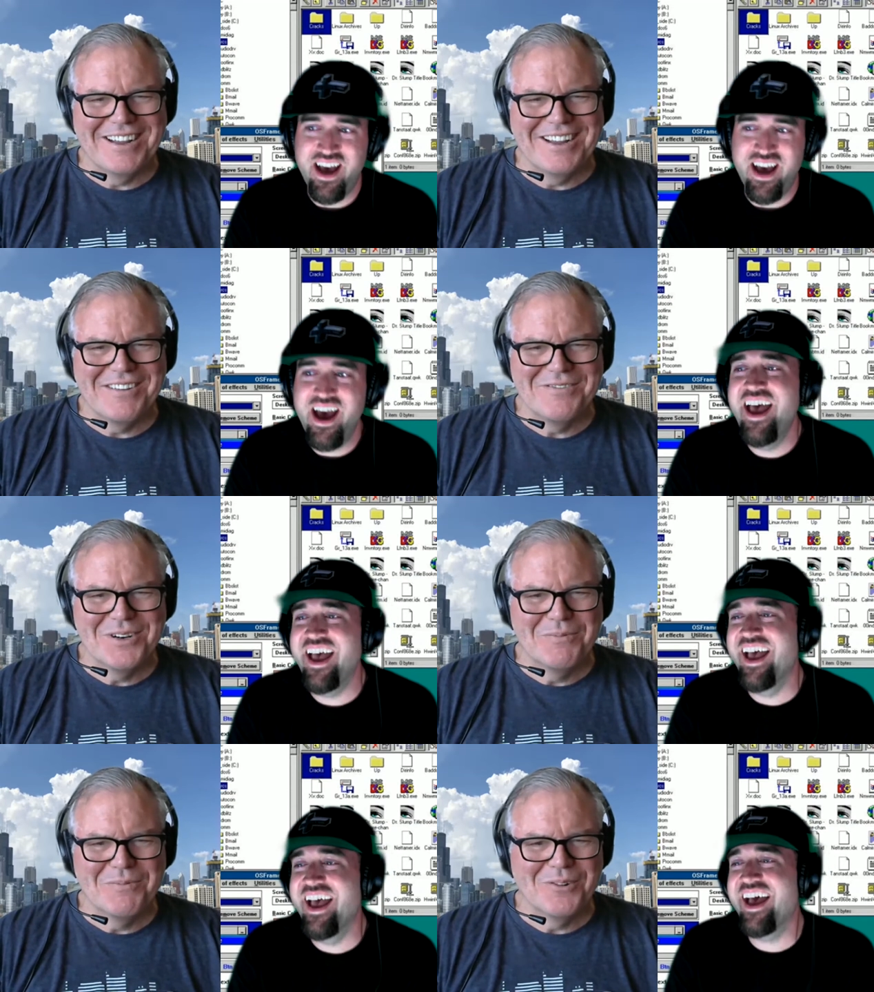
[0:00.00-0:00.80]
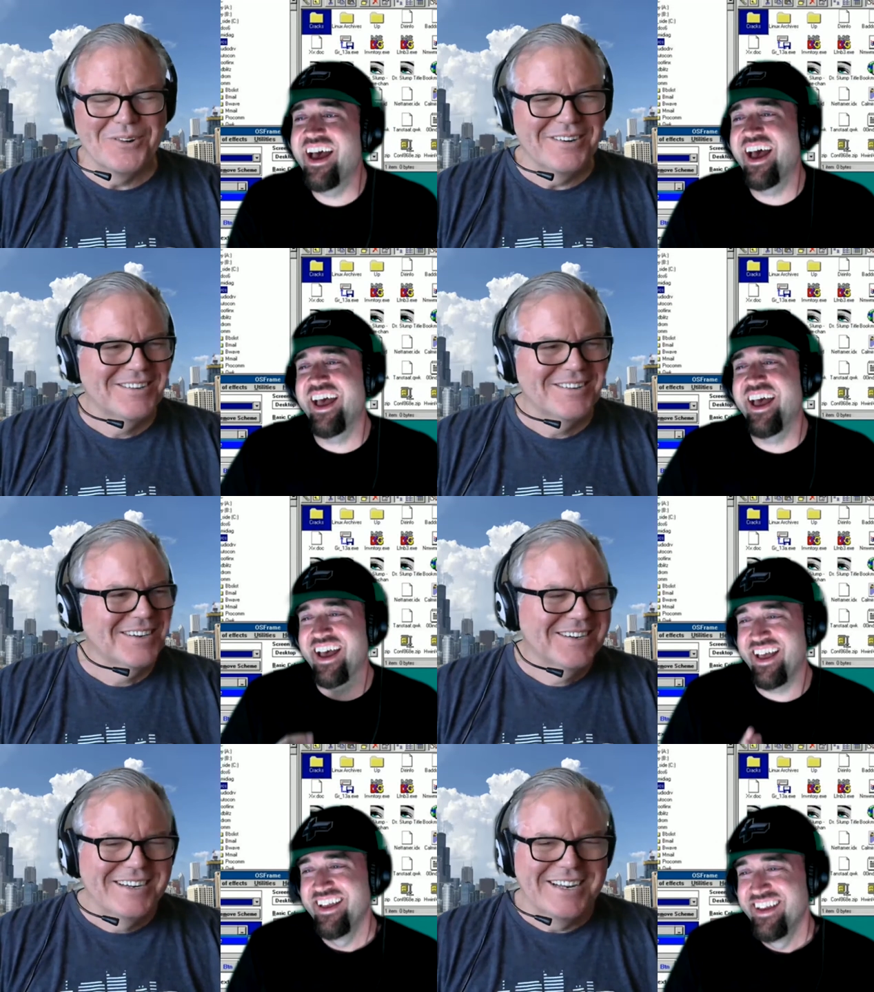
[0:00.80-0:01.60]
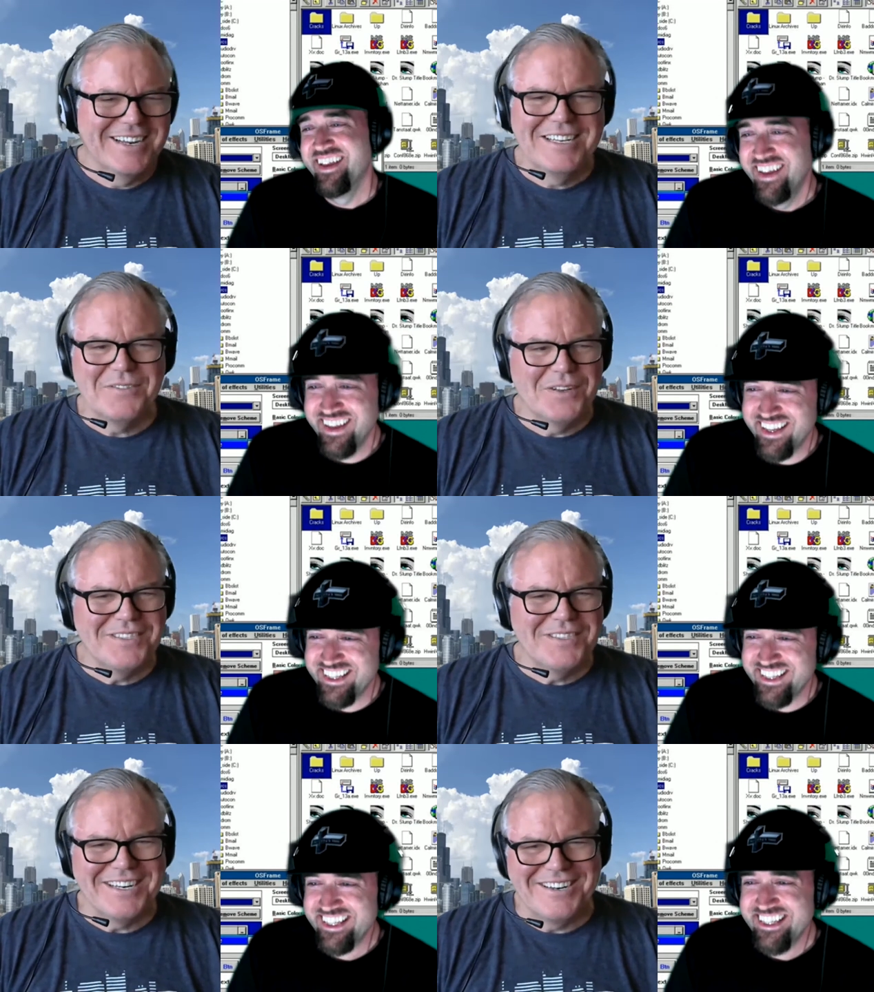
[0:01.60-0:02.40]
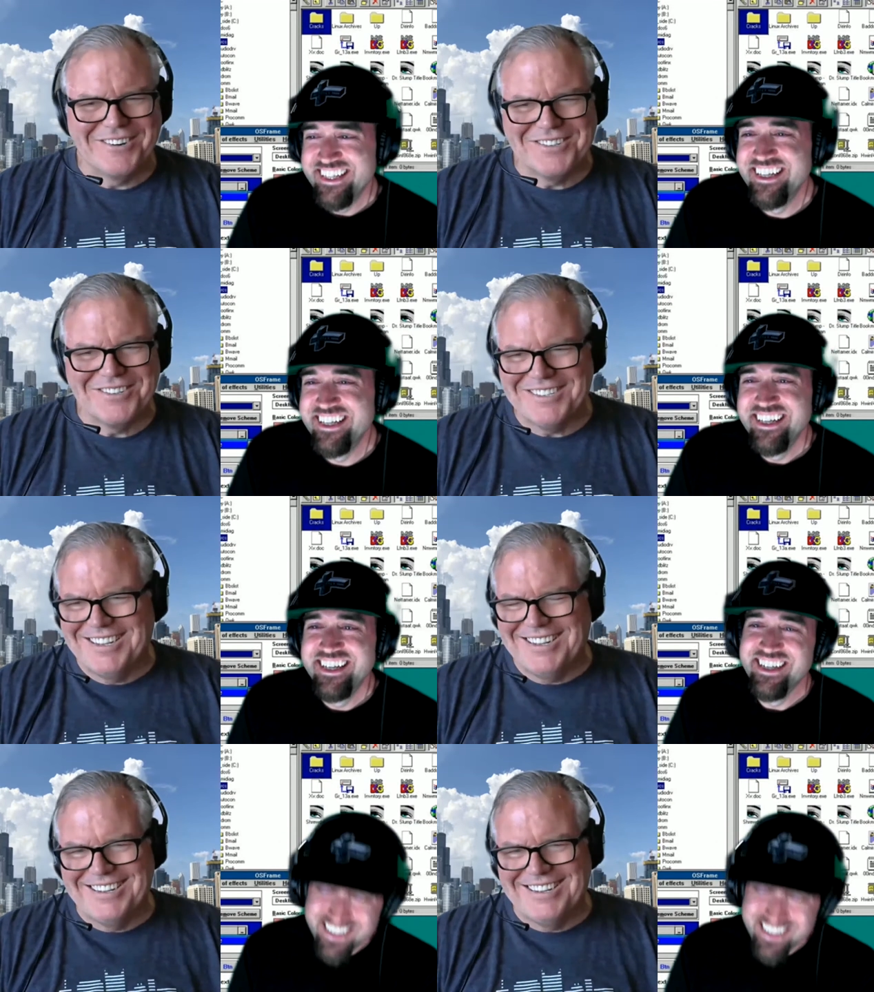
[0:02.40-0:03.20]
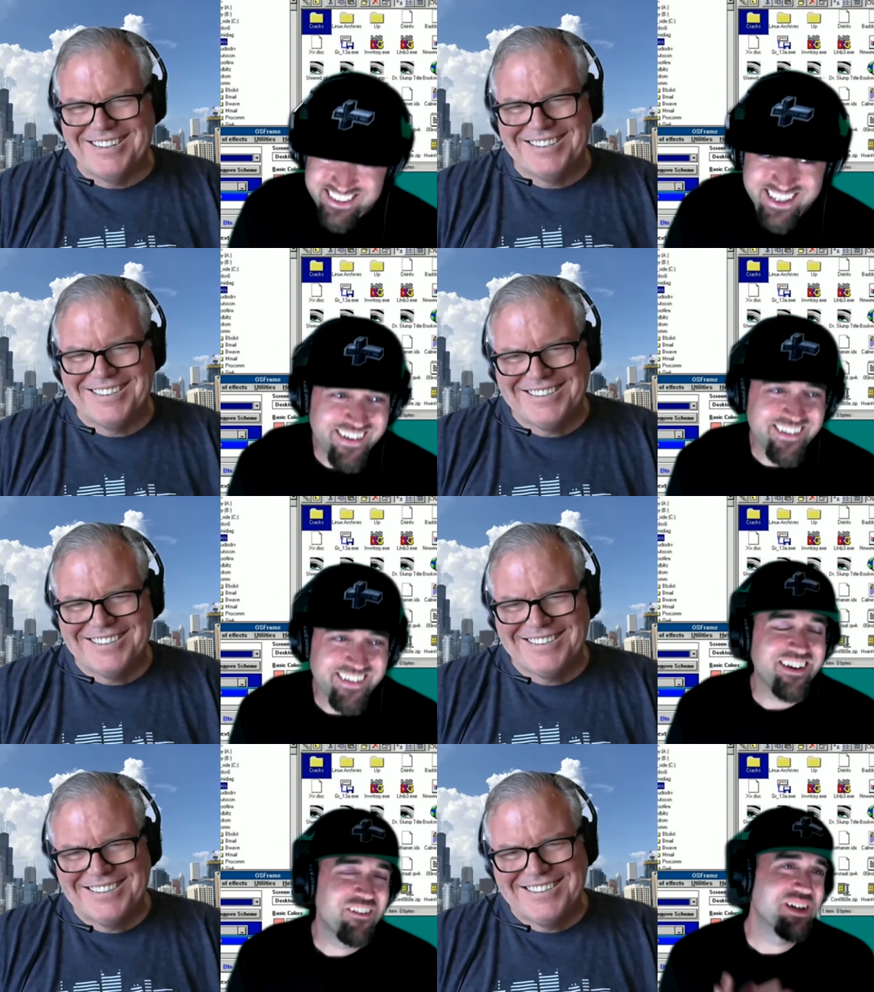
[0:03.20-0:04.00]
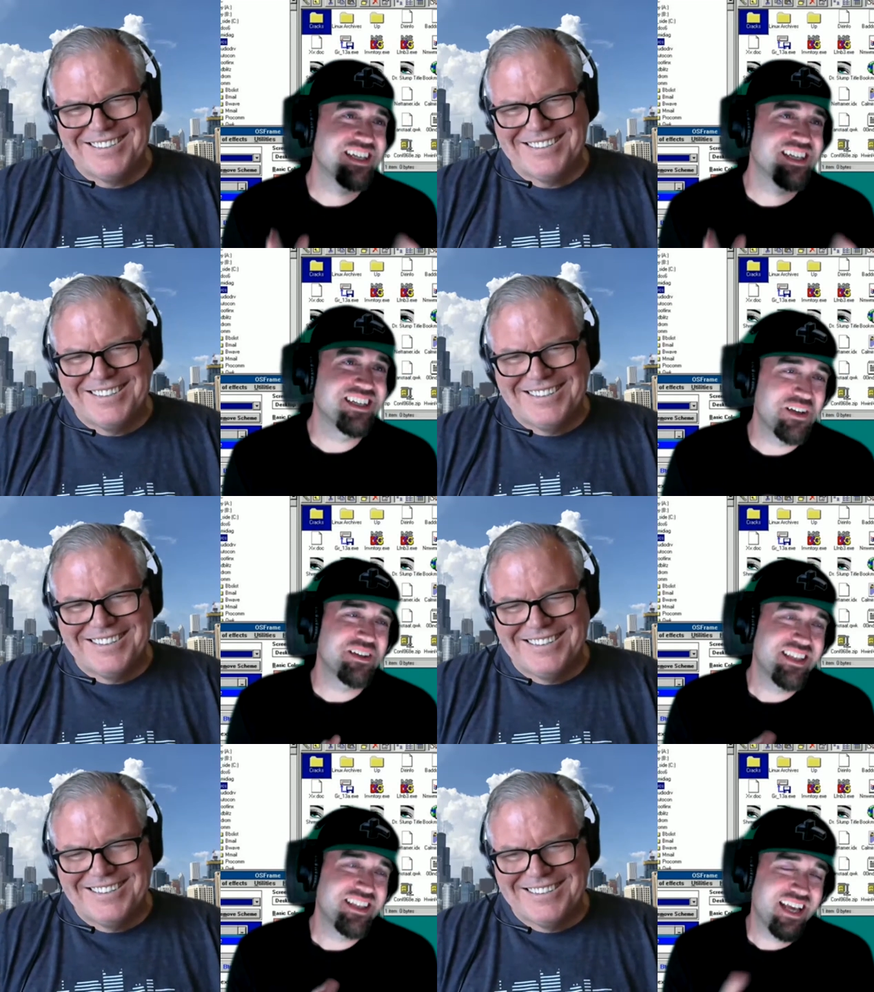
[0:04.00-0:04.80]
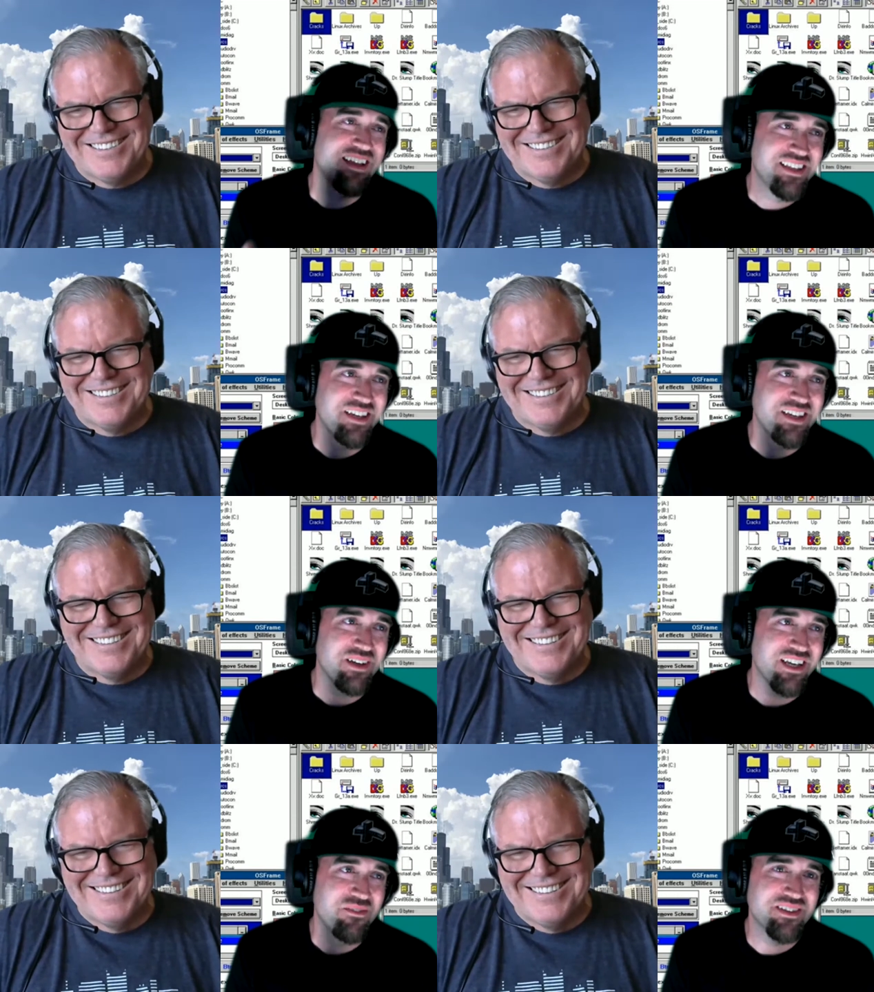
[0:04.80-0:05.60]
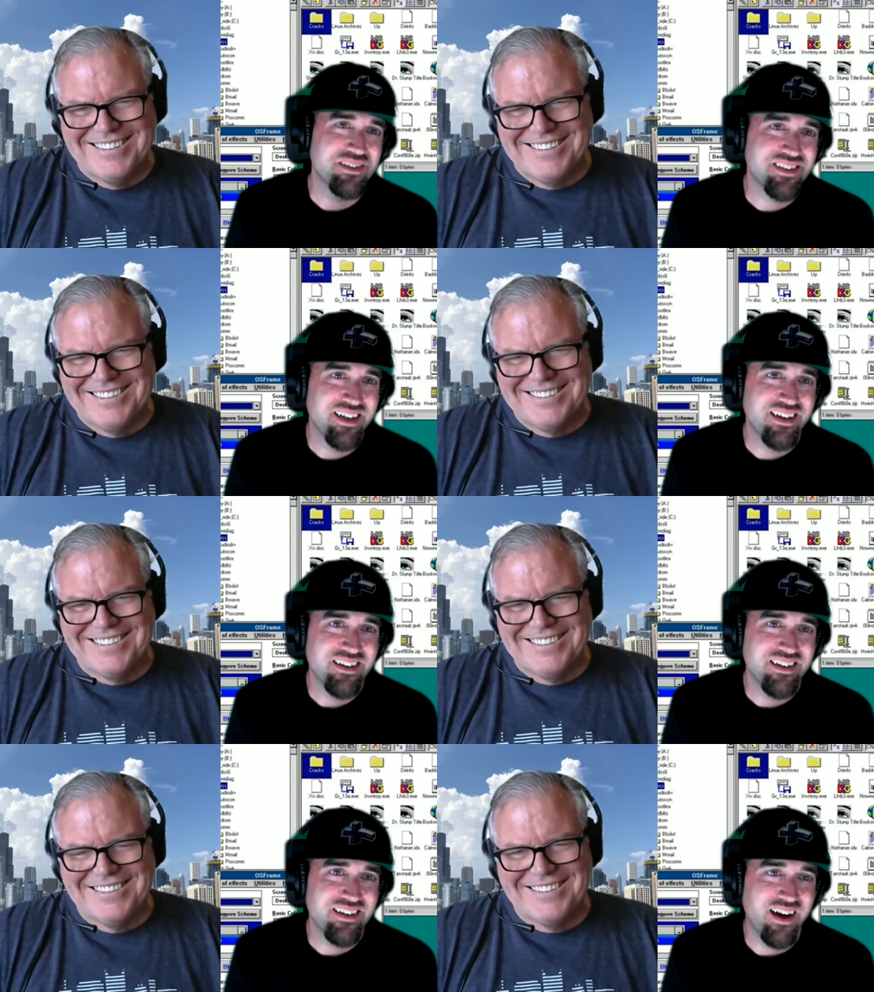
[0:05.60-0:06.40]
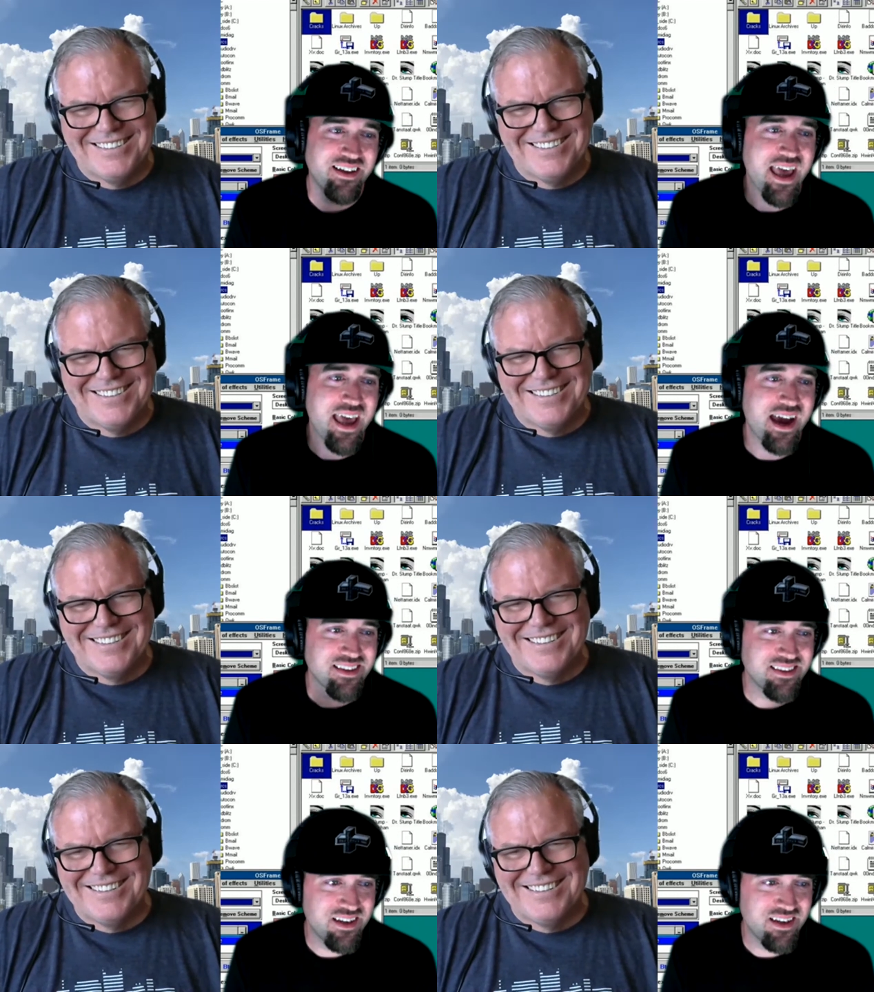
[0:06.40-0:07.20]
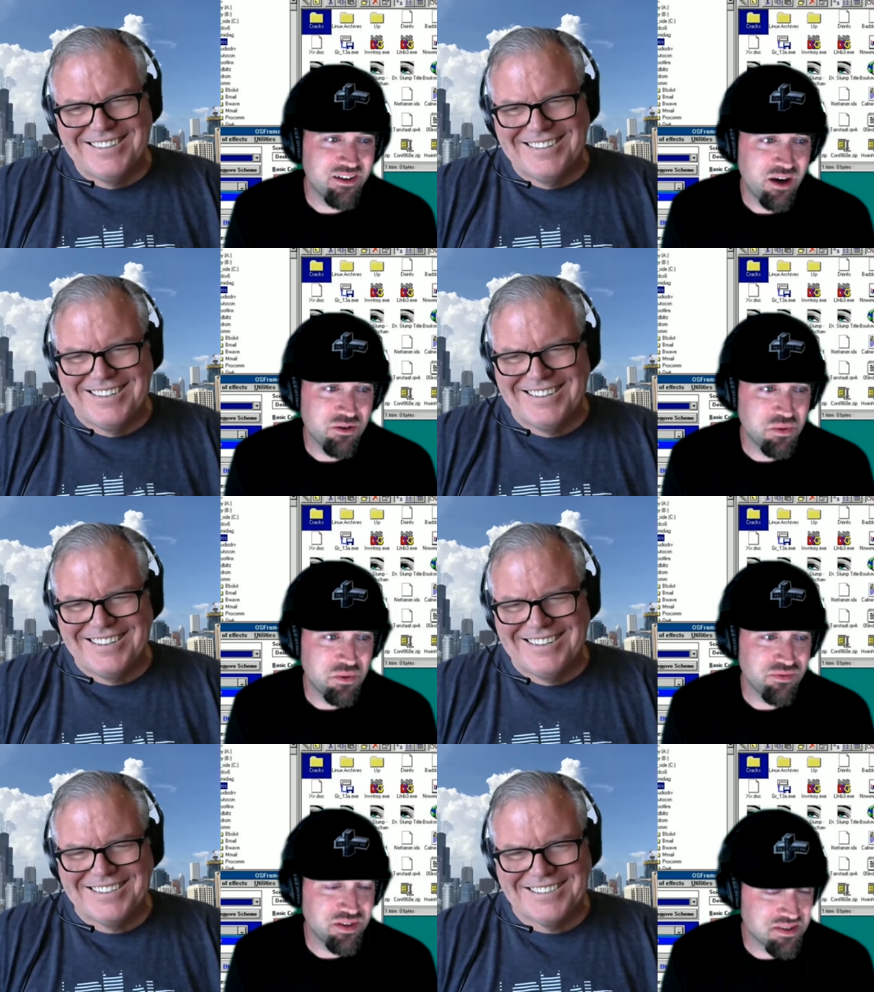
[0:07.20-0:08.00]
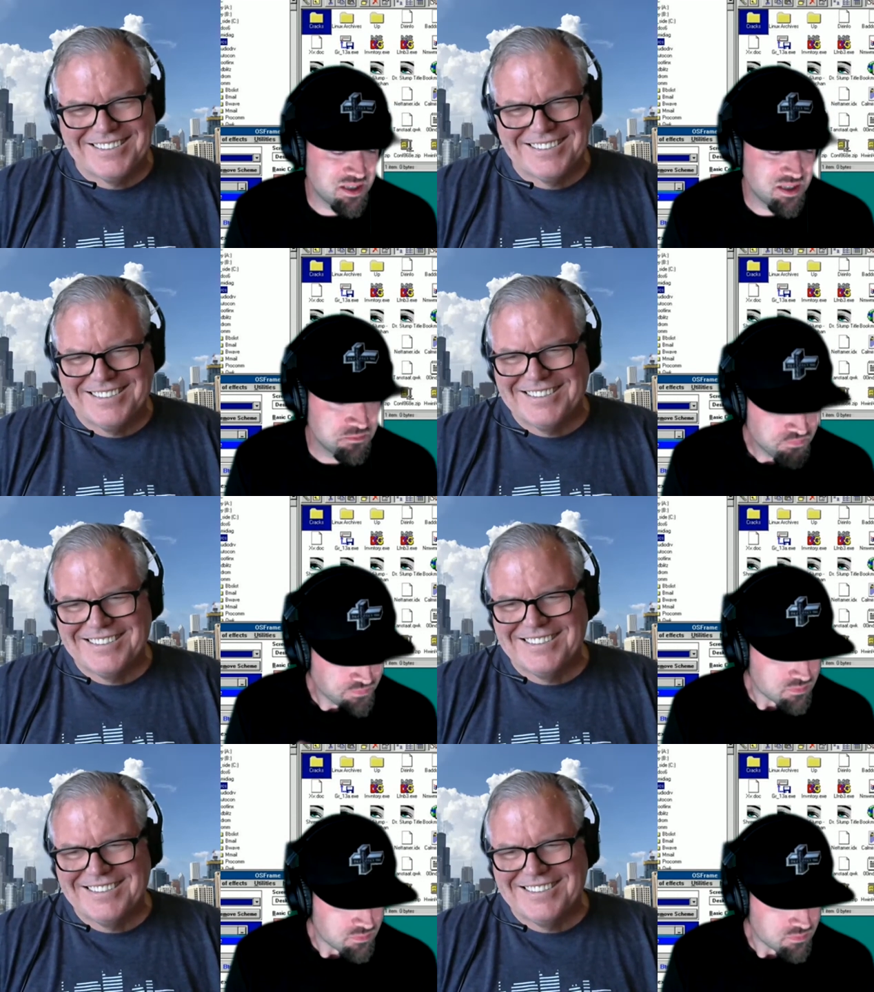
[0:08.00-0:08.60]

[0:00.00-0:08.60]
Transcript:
Speaker 1: life. At least fifteen years.
Speaker 2: No, no, it wasn't. So, yeah, he, he was uh, on the hackathon. I was part of his team.